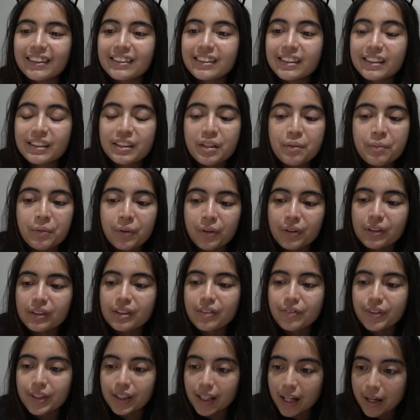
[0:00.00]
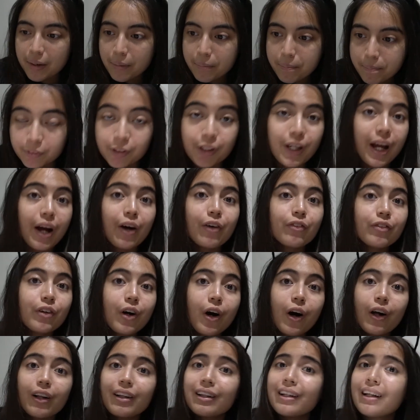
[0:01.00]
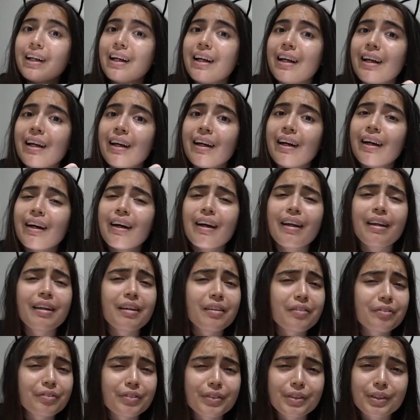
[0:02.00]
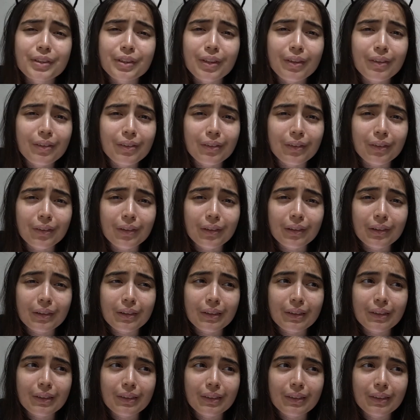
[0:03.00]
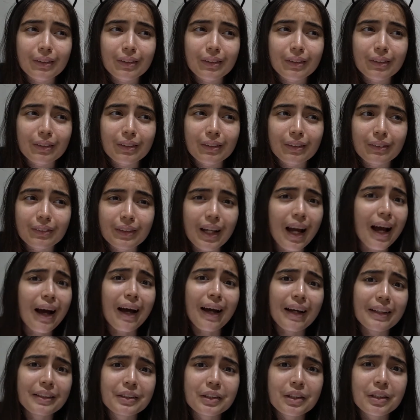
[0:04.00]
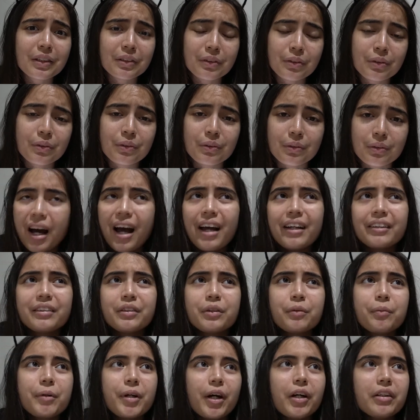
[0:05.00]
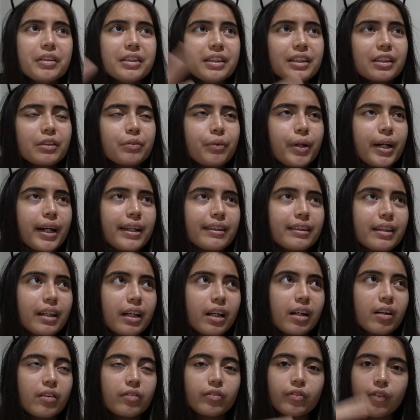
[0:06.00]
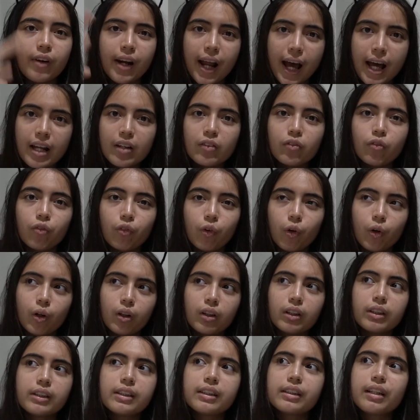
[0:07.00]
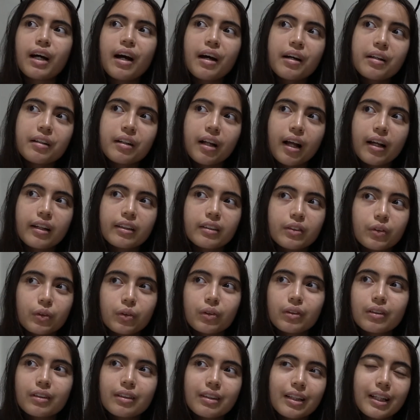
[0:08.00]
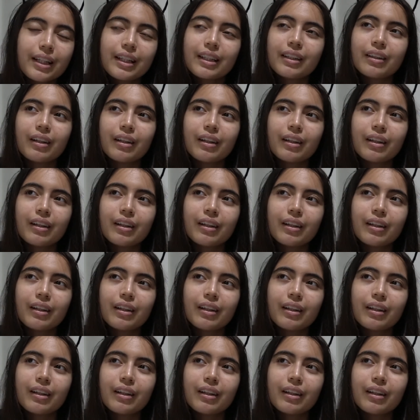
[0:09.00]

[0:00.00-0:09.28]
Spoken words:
it's the same chorus every time. So yeah, overall, I love the song. Yeah, I actually do. To be honest, when I think of that vocal style, I don't think